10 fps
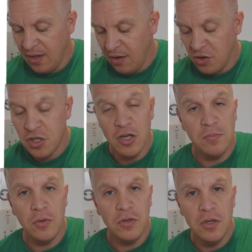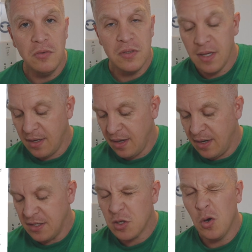Ozzy Osbourne used it.
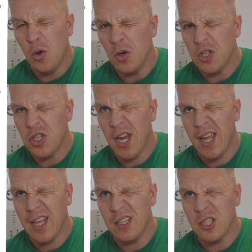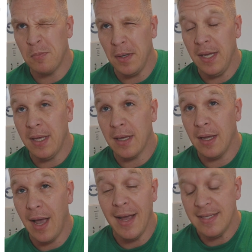And it's called Check and Speak
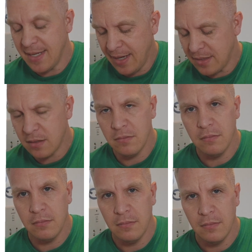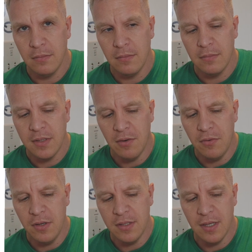88. Is that
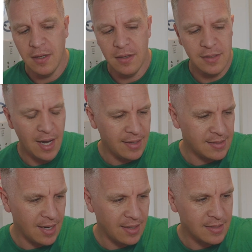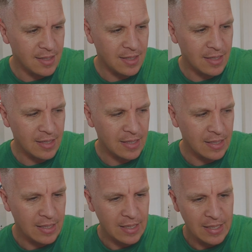right? Is it 88?
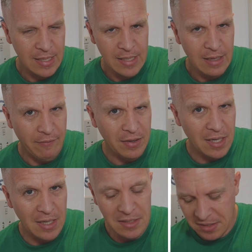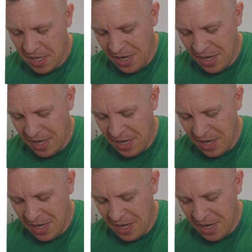I think it is.